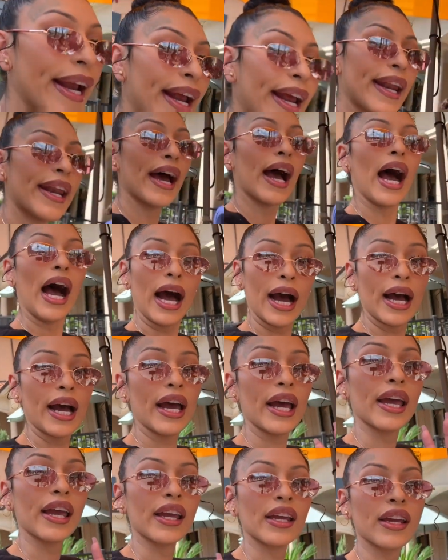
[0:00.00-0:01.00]
And
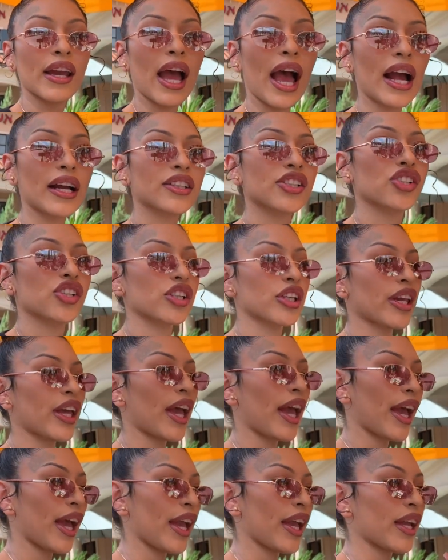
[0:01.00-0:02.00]
I actually
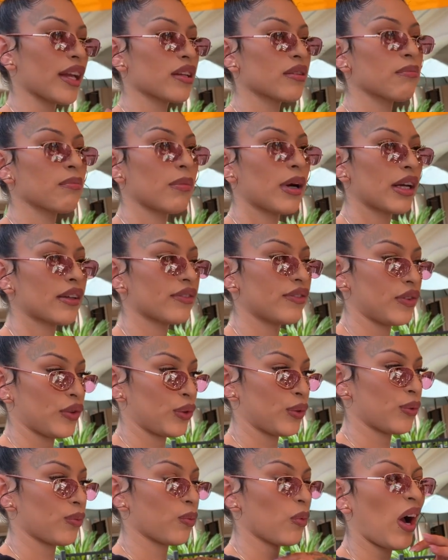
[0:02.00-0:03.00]
ate my
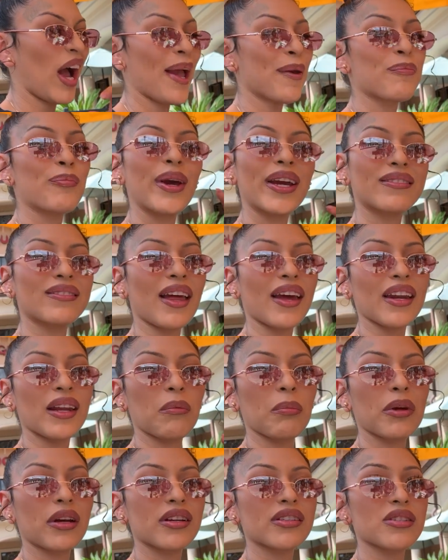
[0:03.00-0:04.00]
food. Well, I picked at it
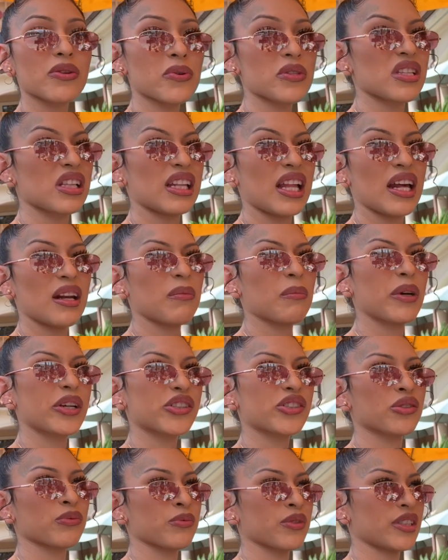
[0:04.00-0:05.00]
because there was a lot of
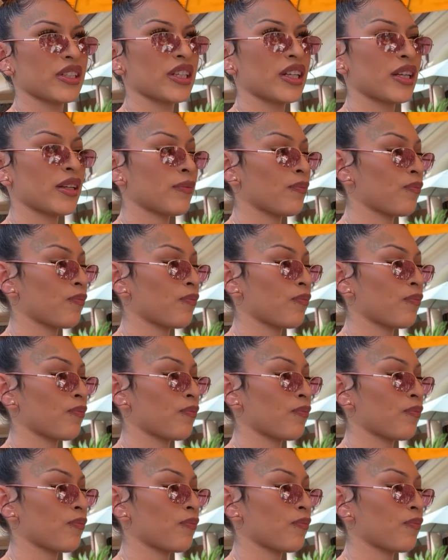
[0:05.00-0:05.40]
mushrooms in it.